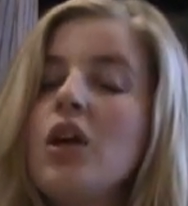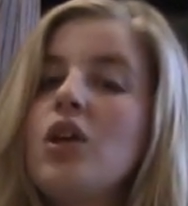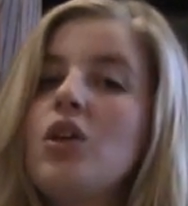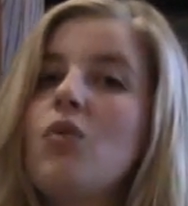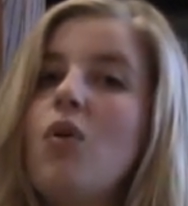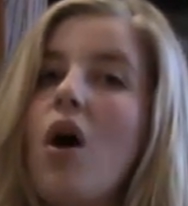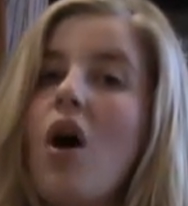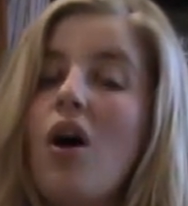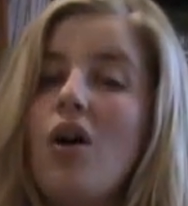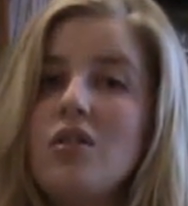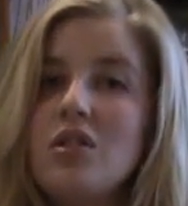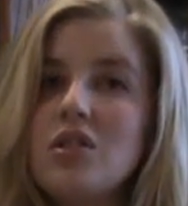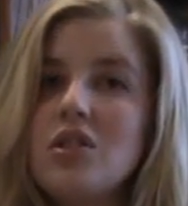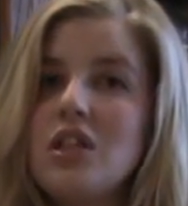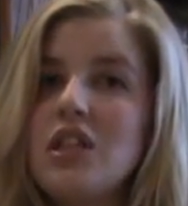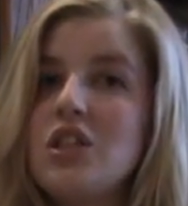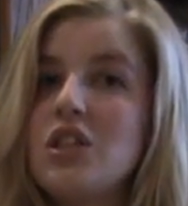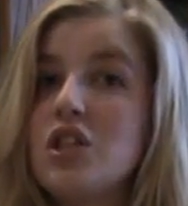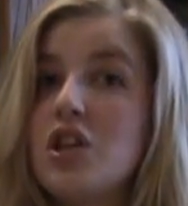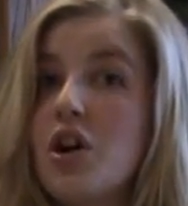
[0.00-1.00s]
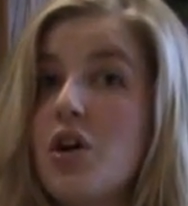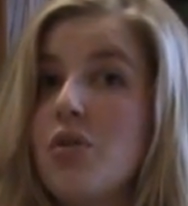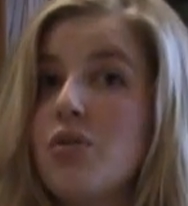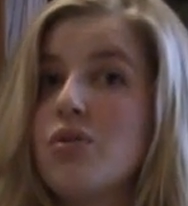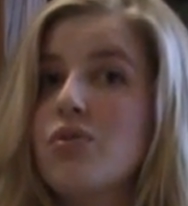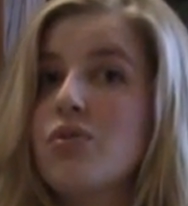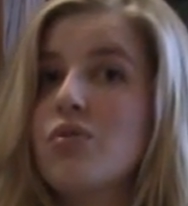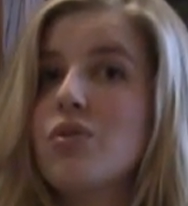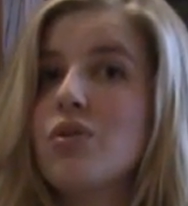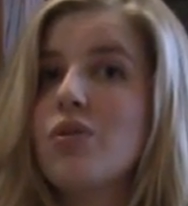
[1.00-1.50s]
You also need to go
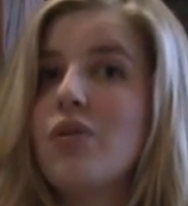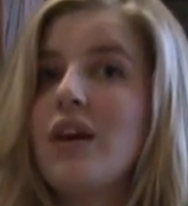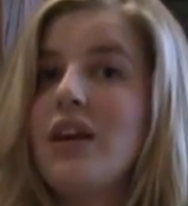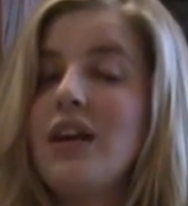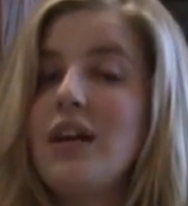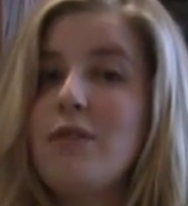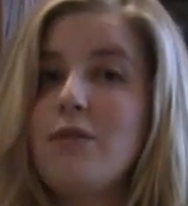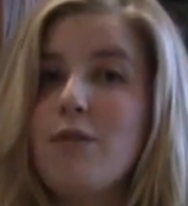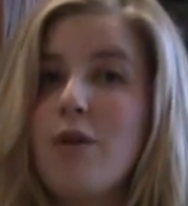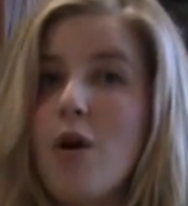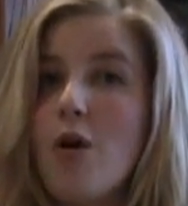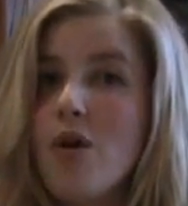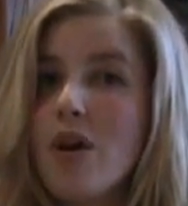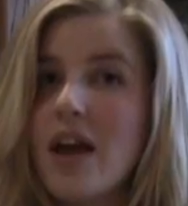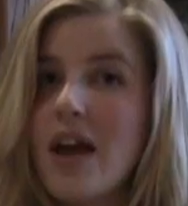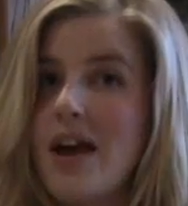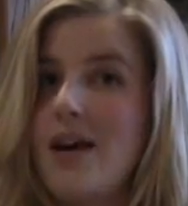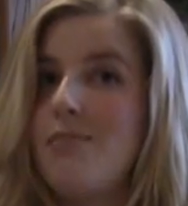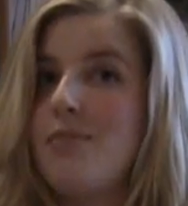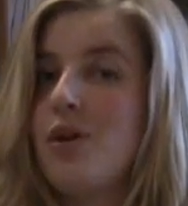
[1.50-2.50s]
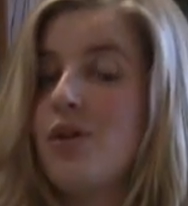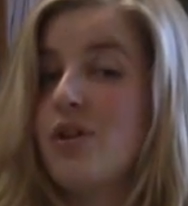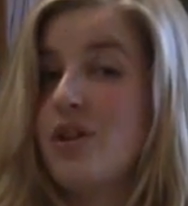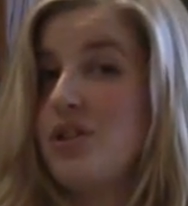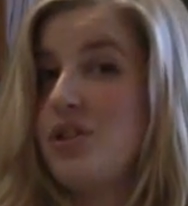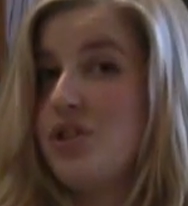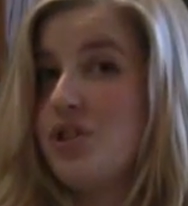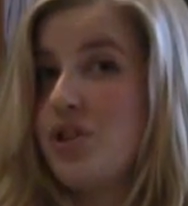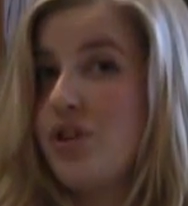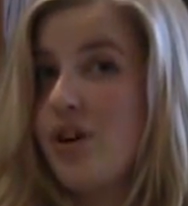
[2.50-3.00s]
through any vocab you're
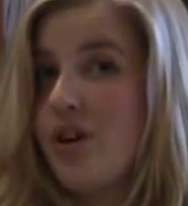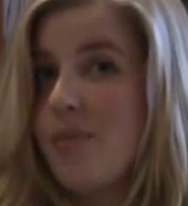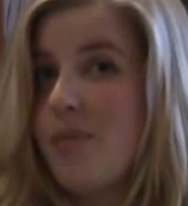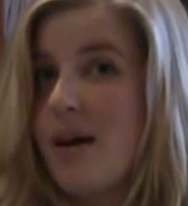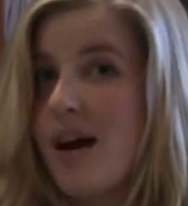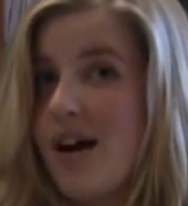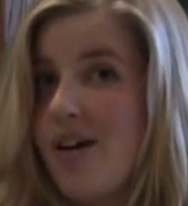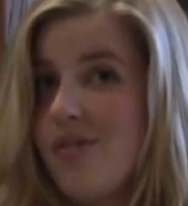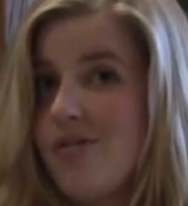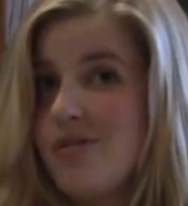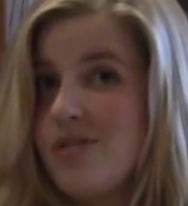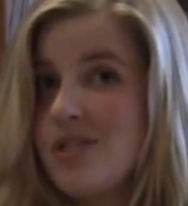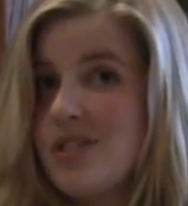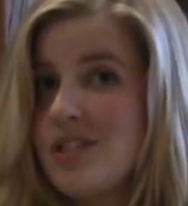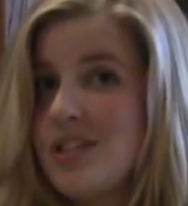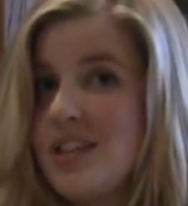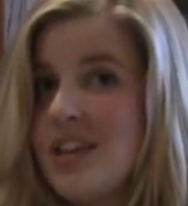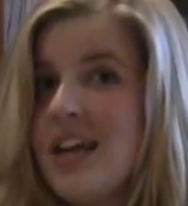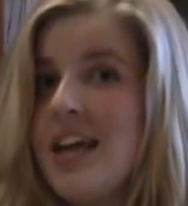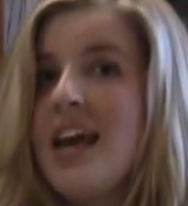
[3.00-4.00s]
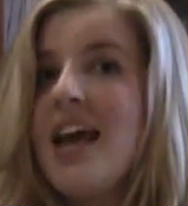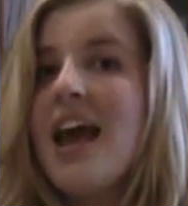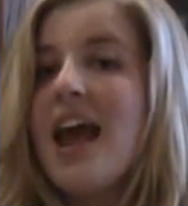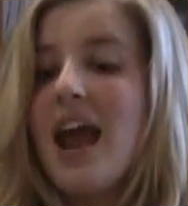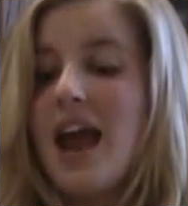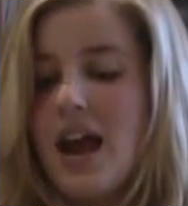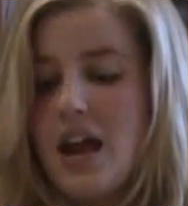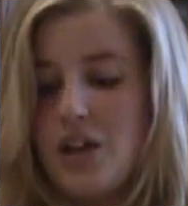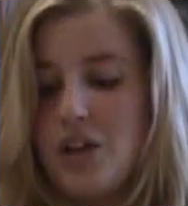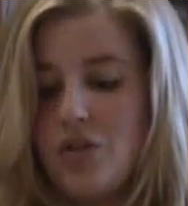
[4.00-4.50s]
unsure about,
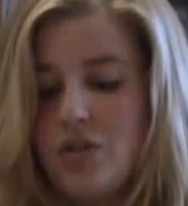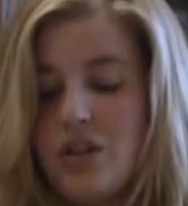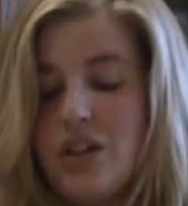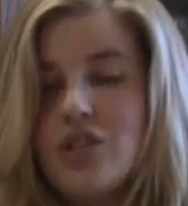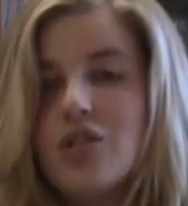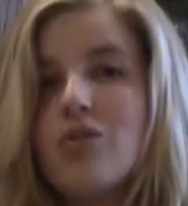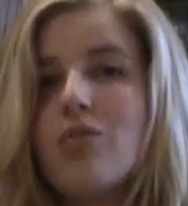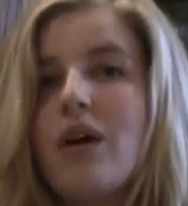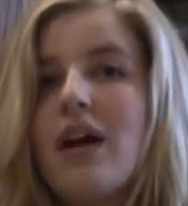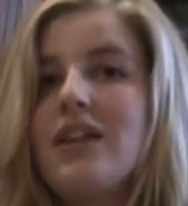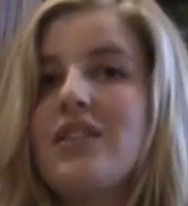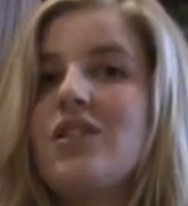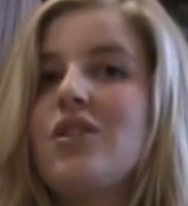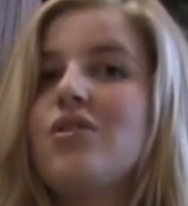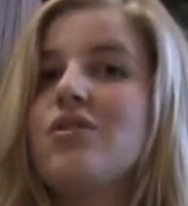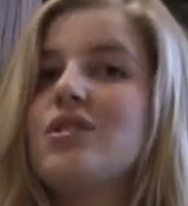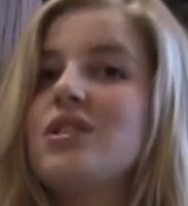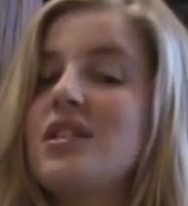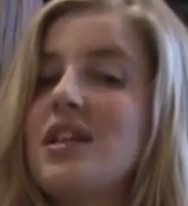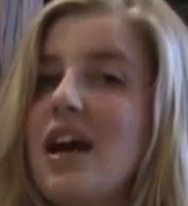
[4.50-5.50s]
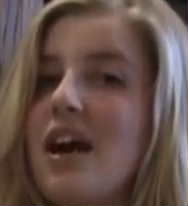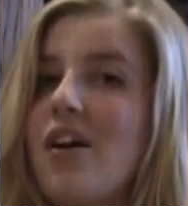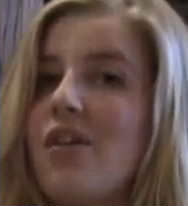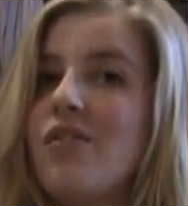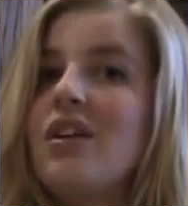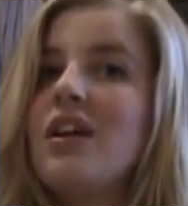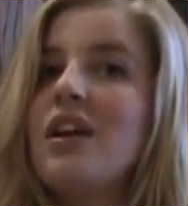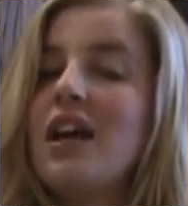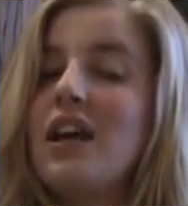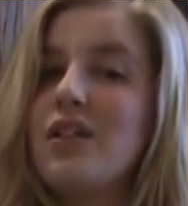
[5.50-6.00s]
and you need to write those
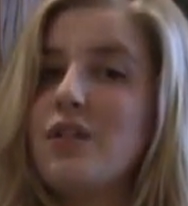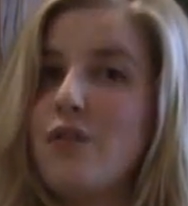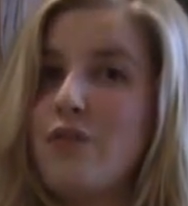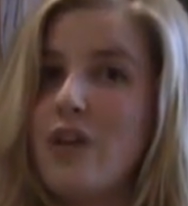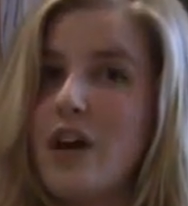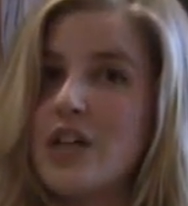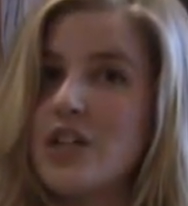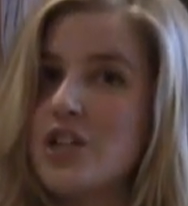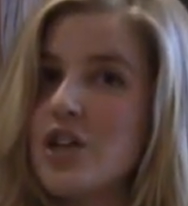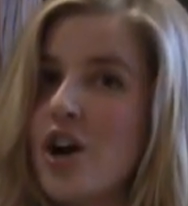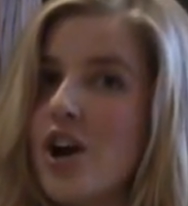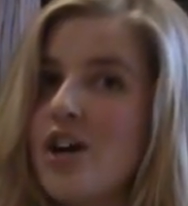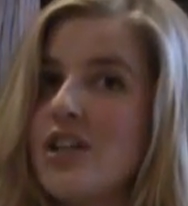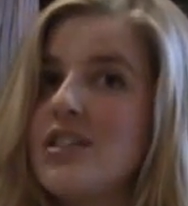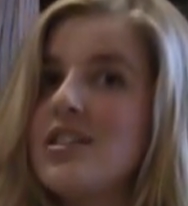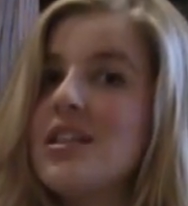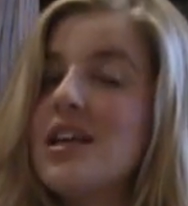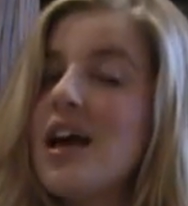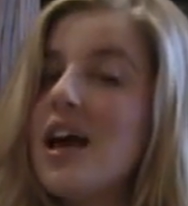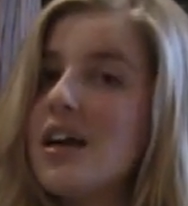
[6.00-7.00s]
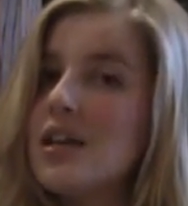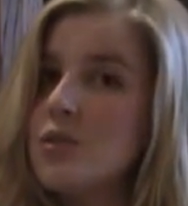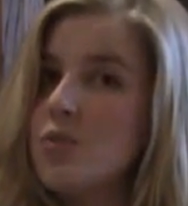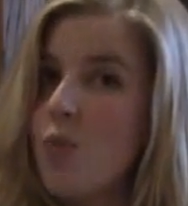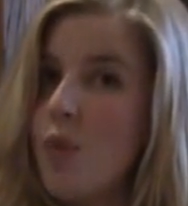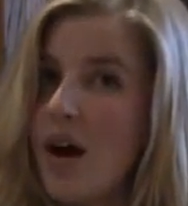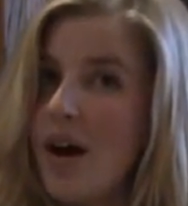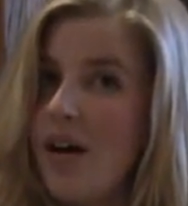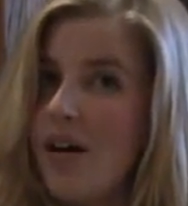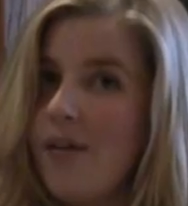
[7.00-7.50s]
down in the flashcards as
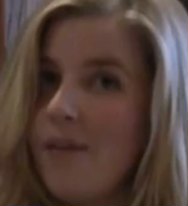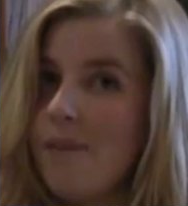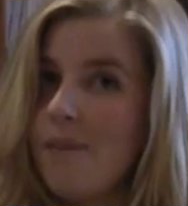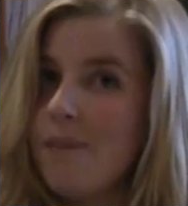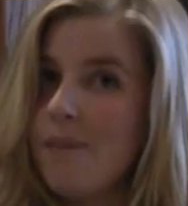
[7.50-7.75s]
well.